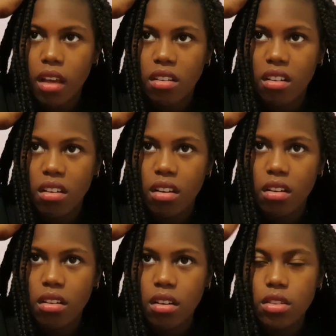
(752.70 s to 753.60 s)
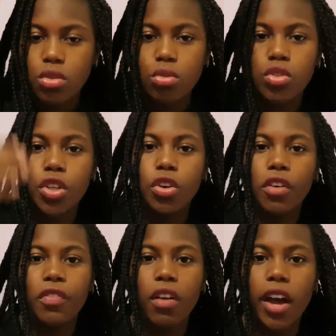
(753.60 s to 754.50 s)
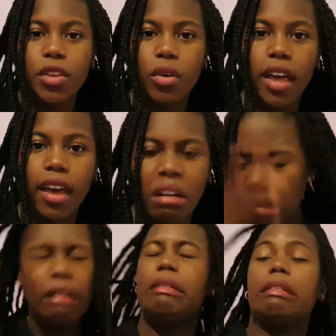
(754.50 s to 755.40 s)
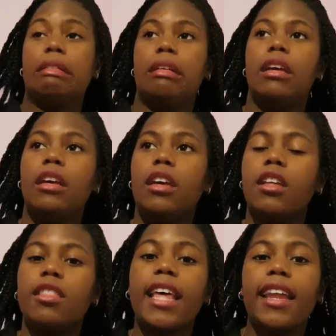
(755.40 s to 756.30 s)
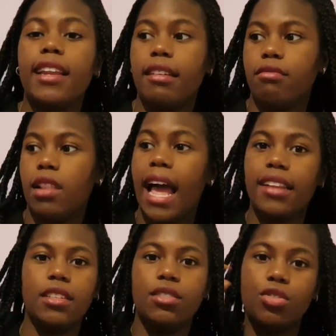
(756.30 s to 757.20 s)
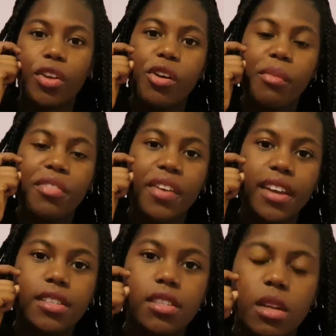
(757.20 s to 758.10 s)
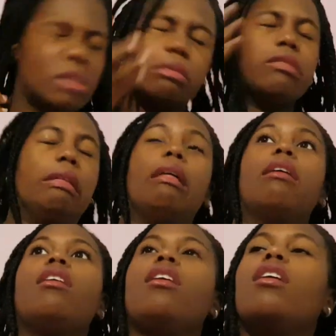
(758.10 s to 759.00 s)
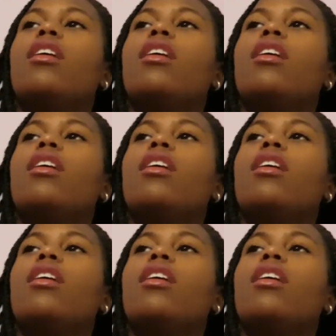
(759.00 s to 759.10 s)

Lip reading: Like, Georgia, you got a fly on your hair. Oh! Then it landed straight on my face and I was like, oh!